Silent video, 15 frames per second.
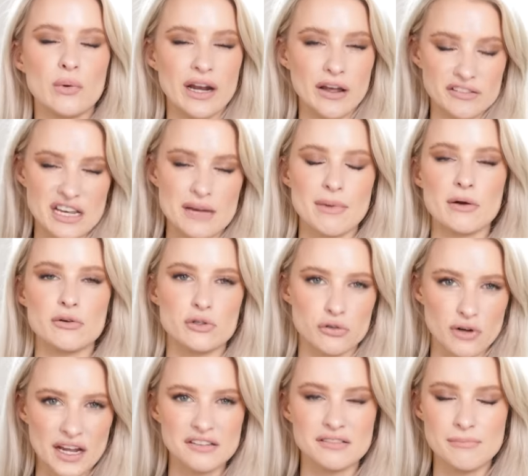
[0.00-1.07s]
when I was getting my
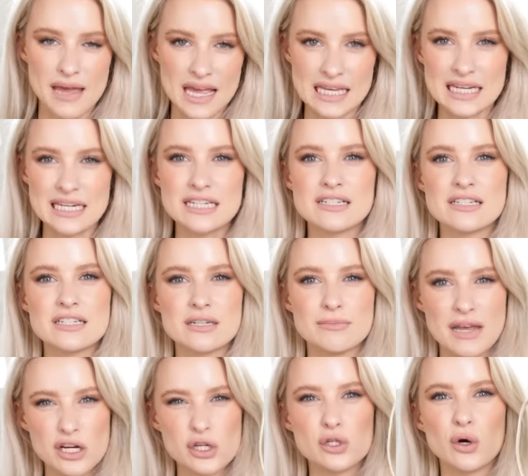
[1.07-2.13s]
dress made to
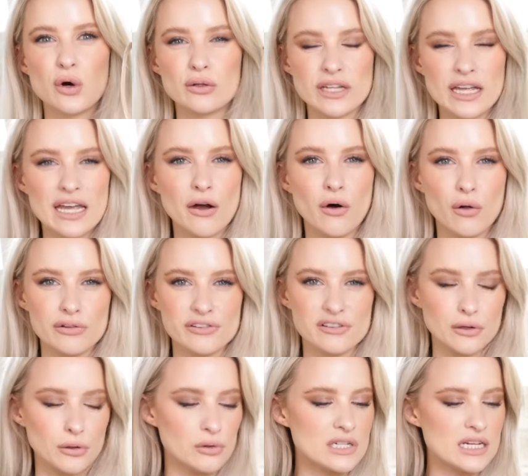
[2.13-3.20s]
make sure that it all
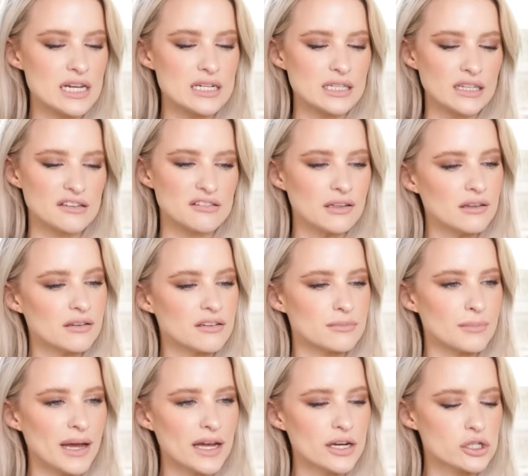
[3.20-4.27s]
suited and the
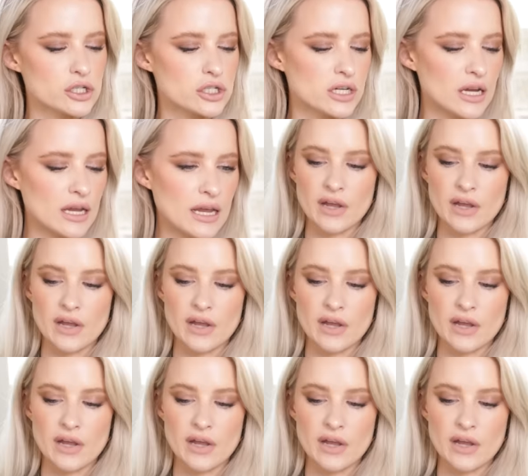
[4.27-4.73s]
silks matched,